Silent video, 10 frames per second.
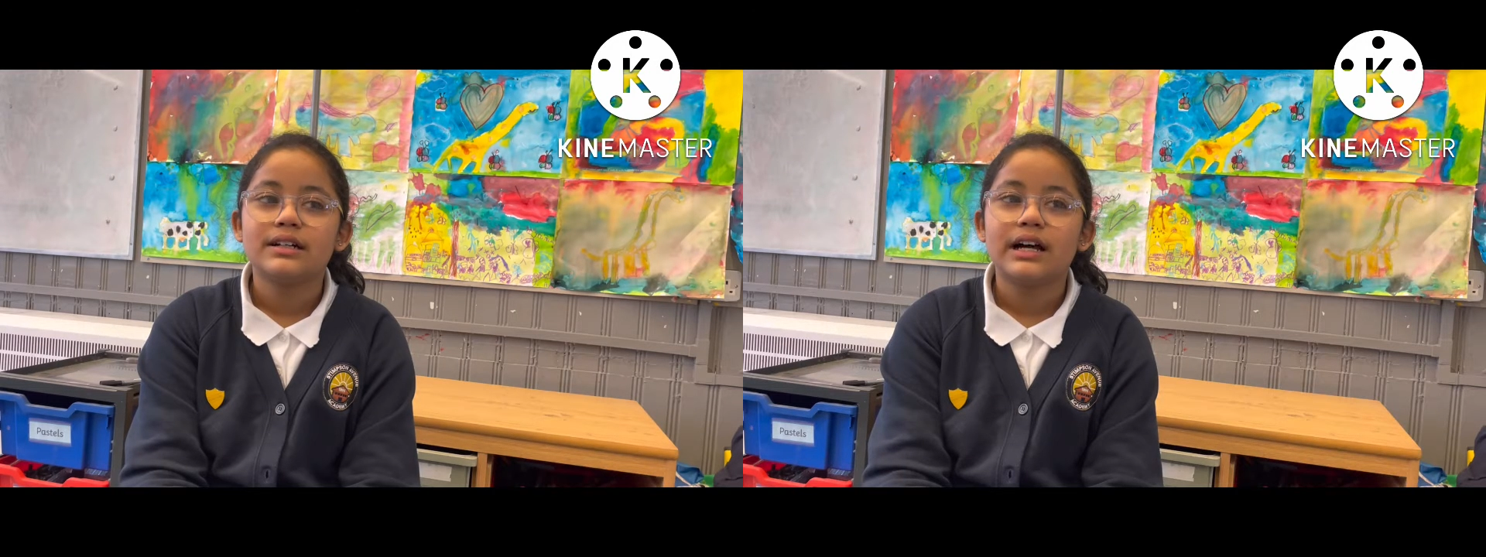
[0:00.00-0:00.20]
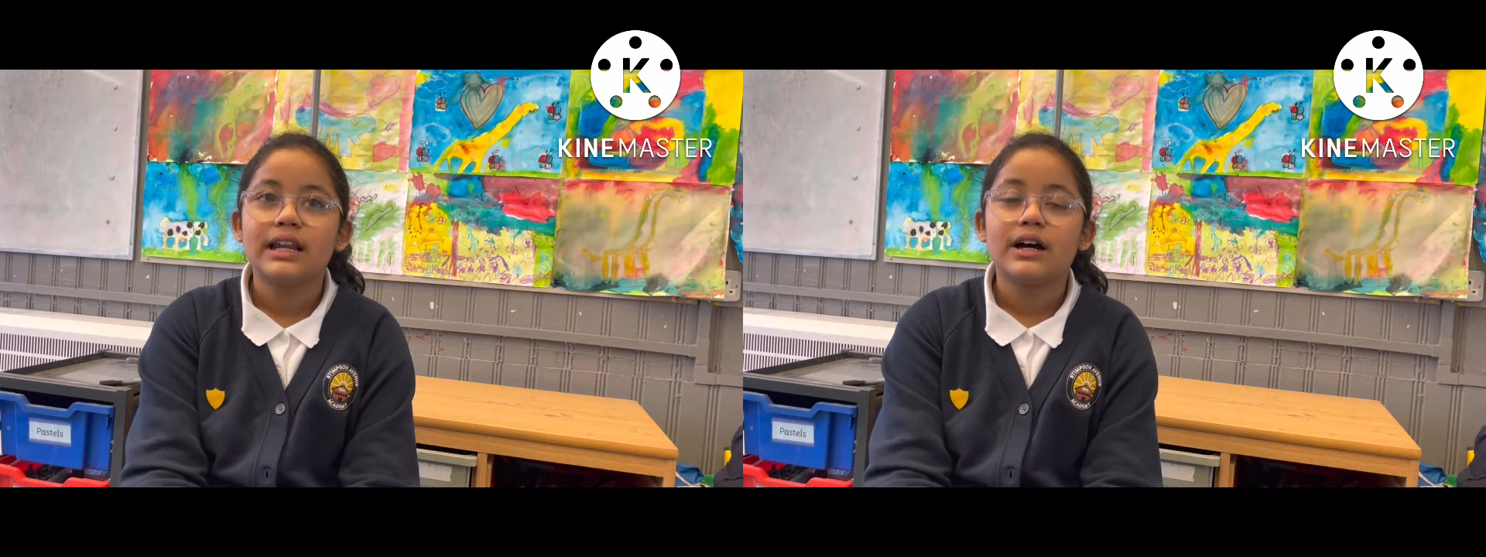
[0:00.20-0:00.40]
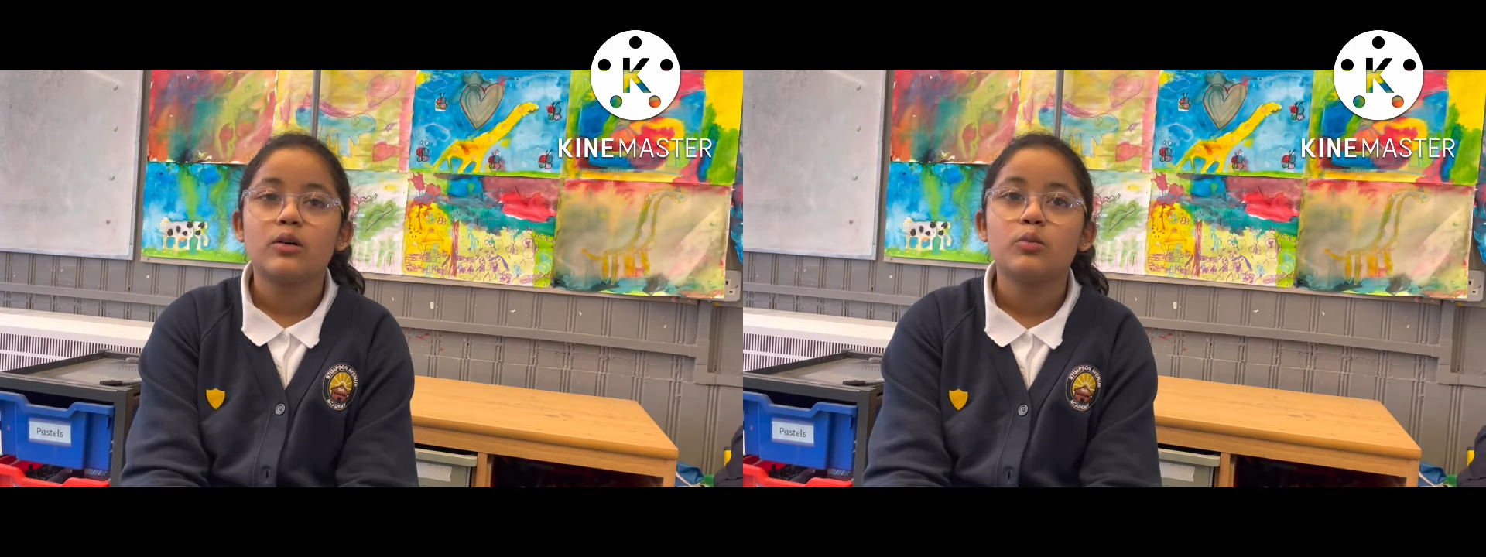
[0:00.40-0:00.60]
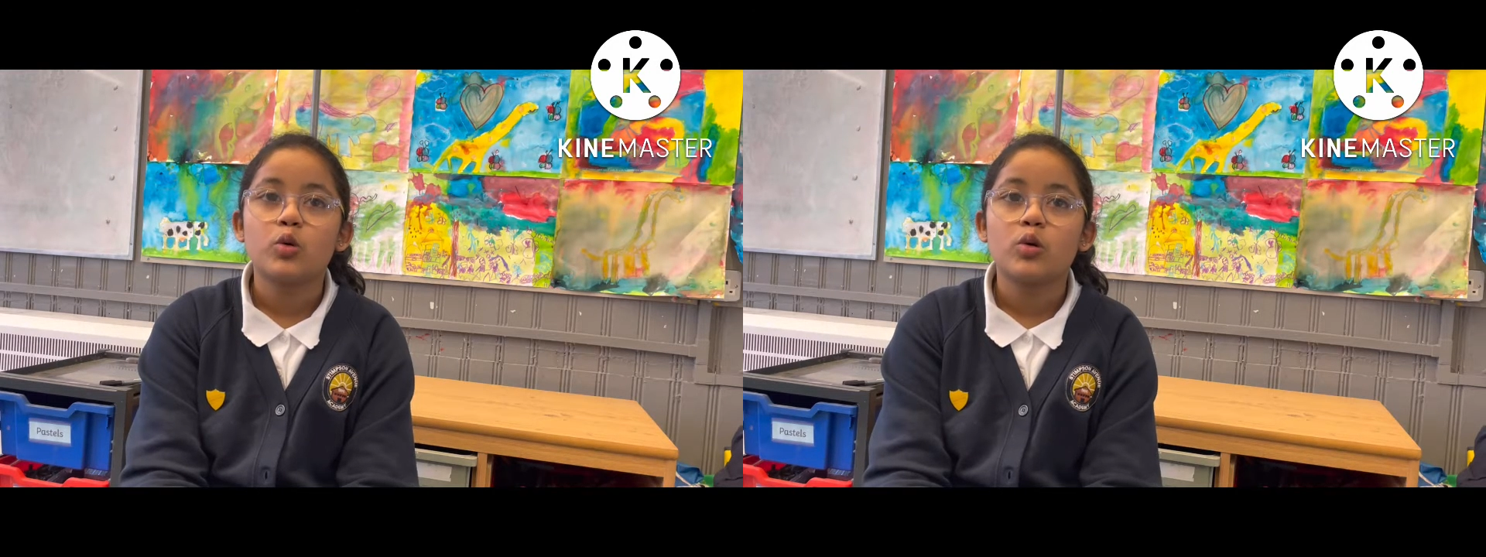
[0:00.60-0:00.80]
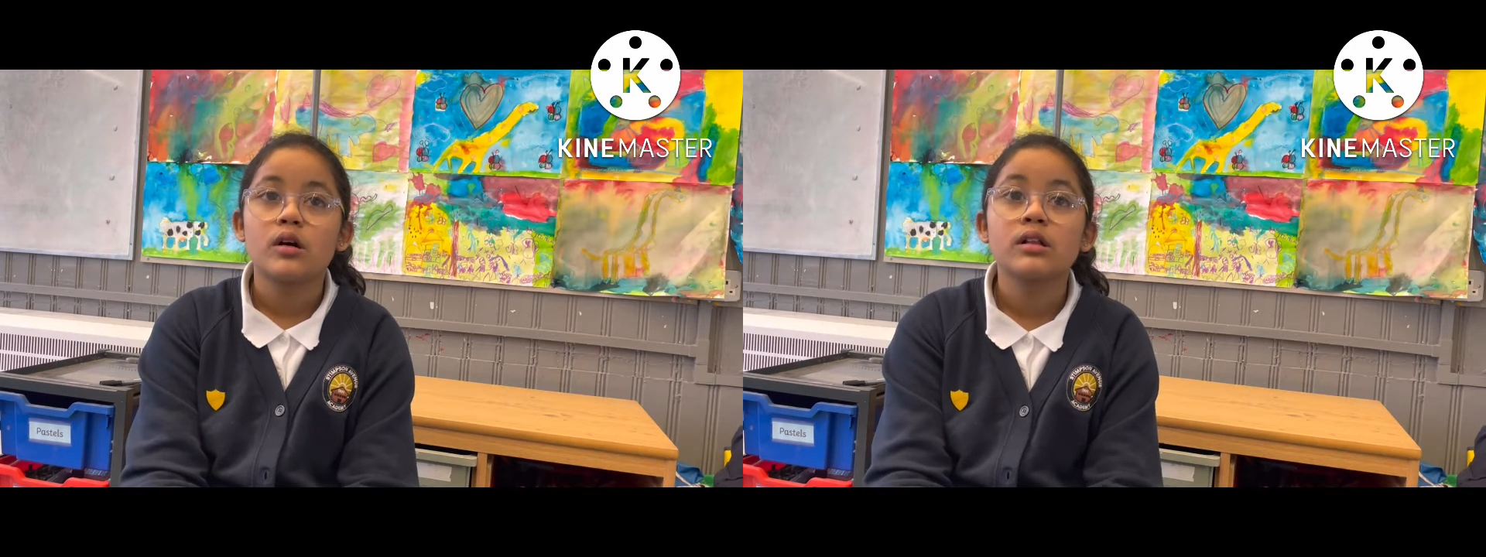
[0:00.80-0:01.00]
allow
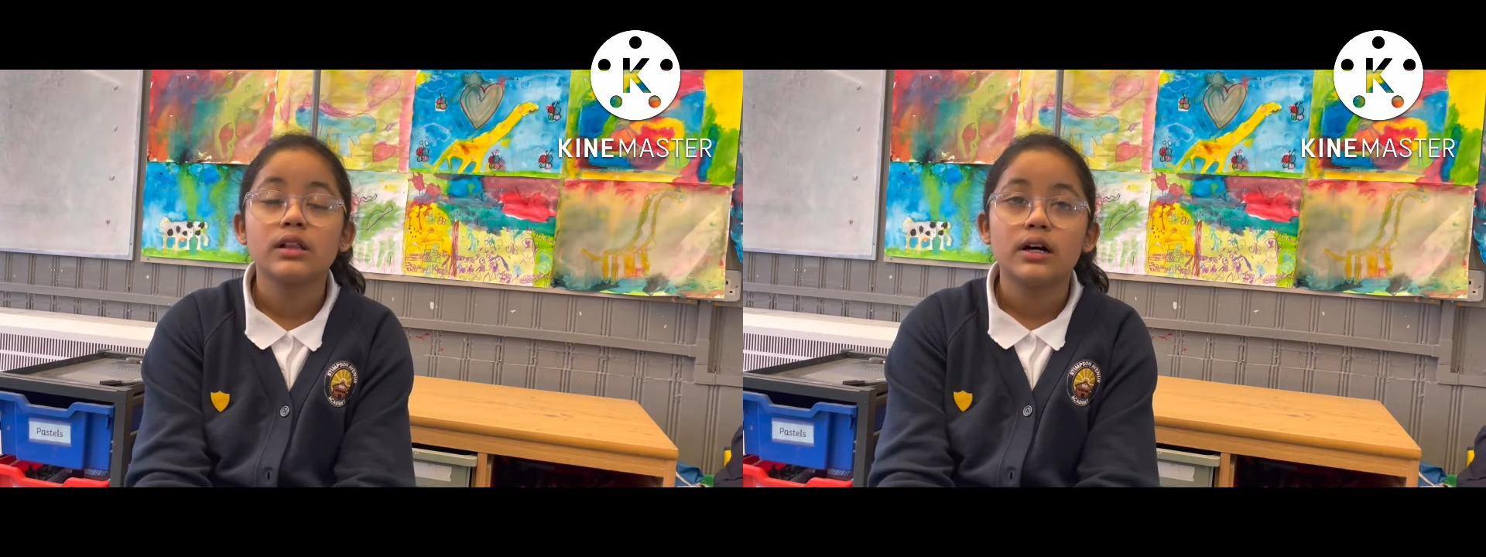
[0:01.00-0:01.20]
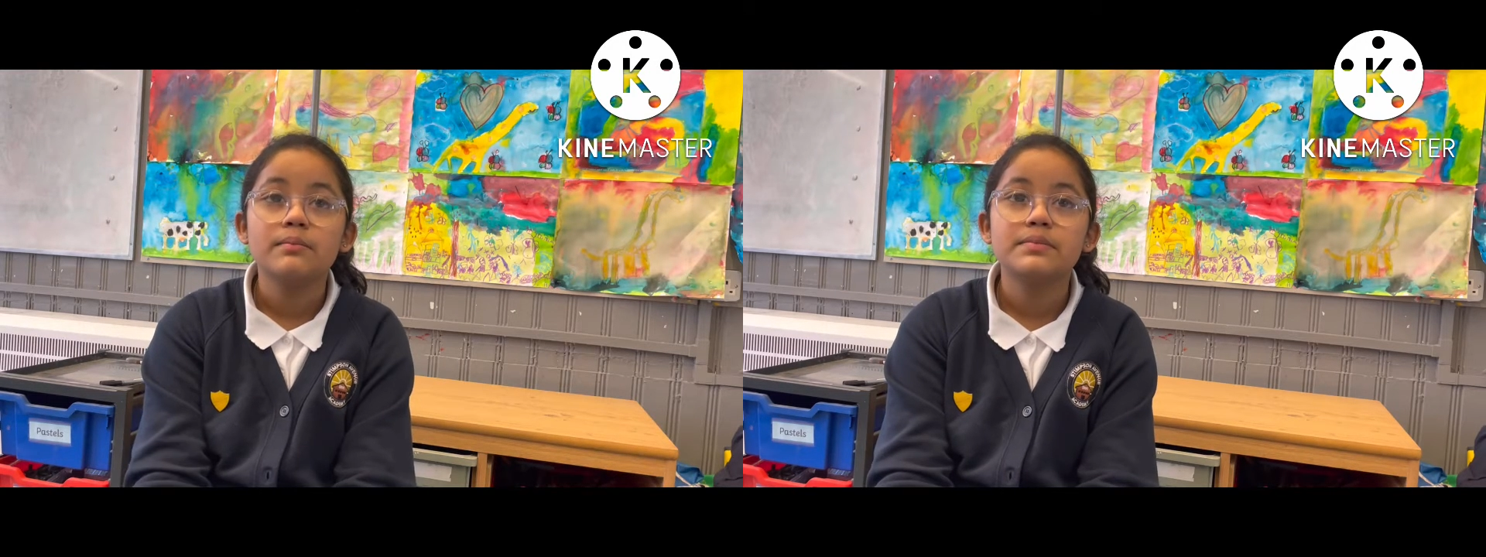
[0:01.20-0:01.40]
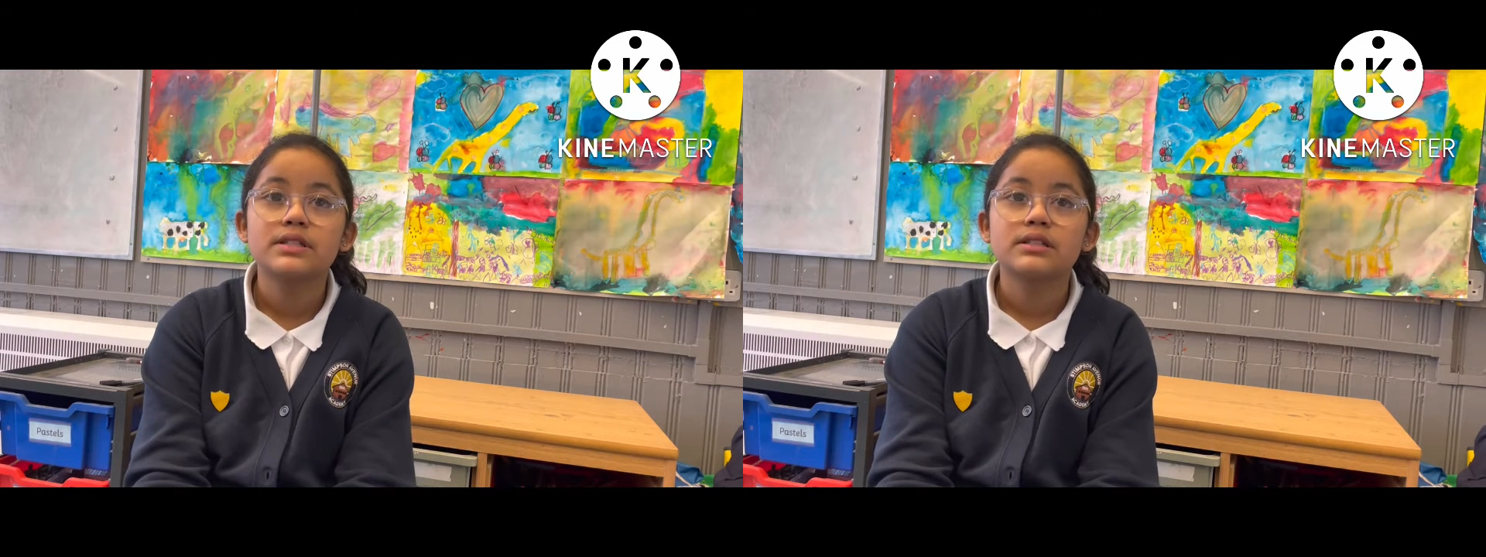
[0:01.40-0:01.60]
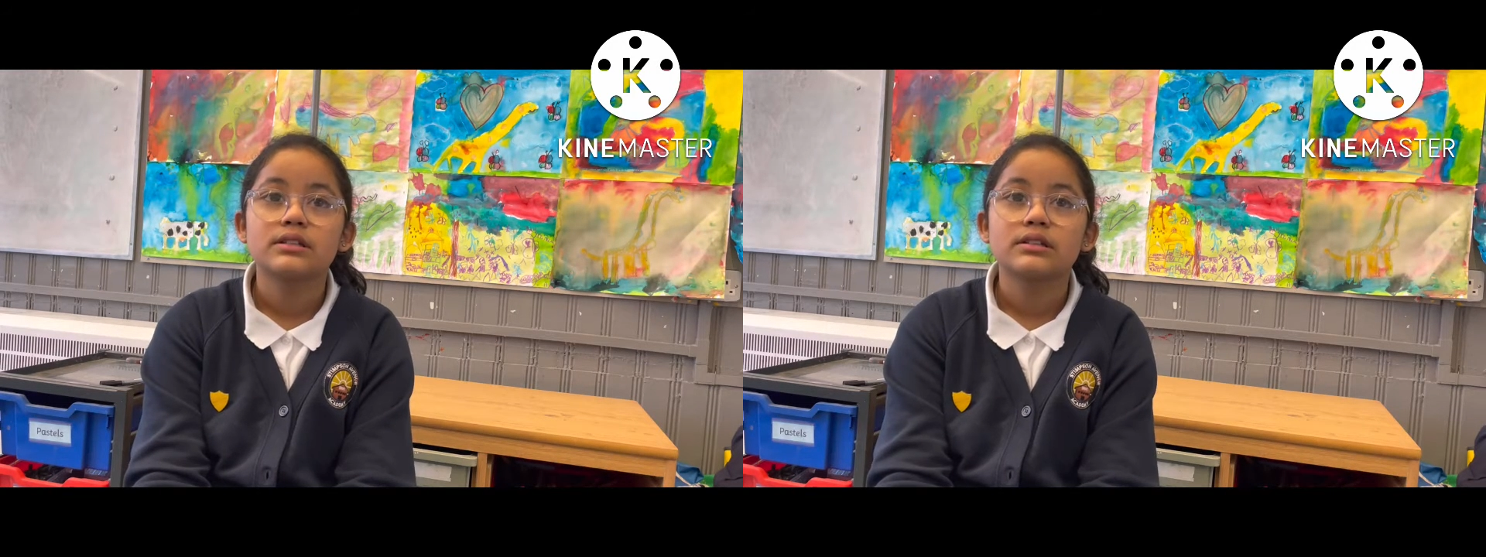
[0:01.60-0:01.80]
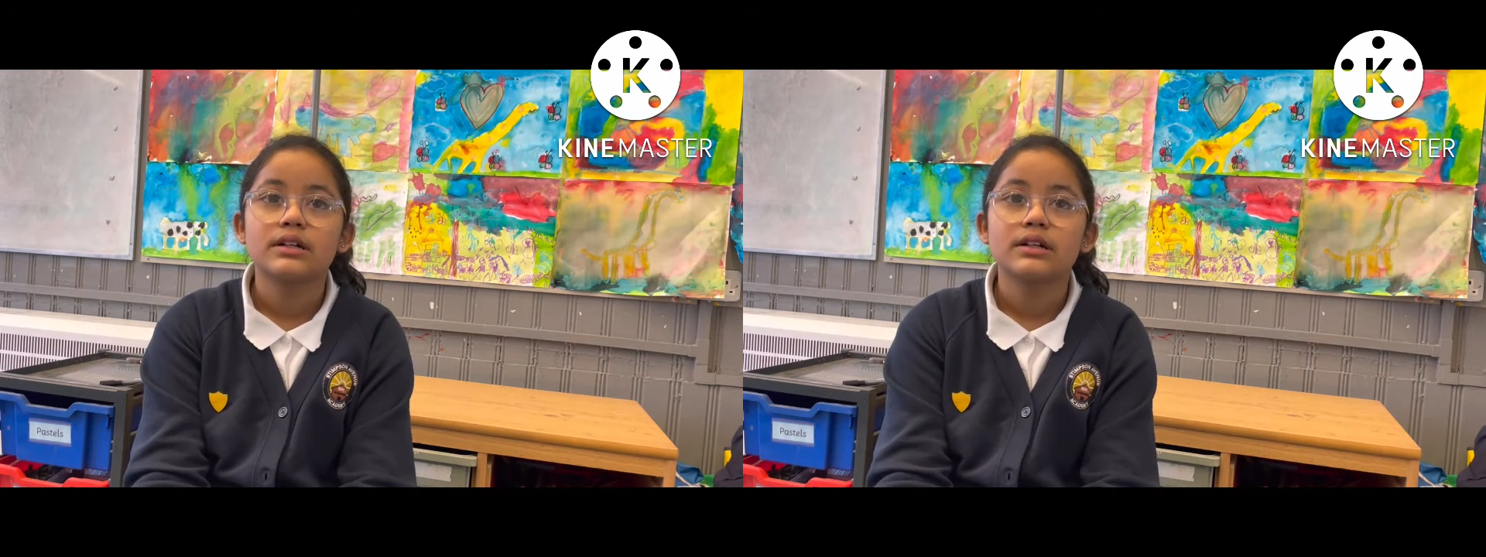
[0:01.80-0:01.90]
more clubs,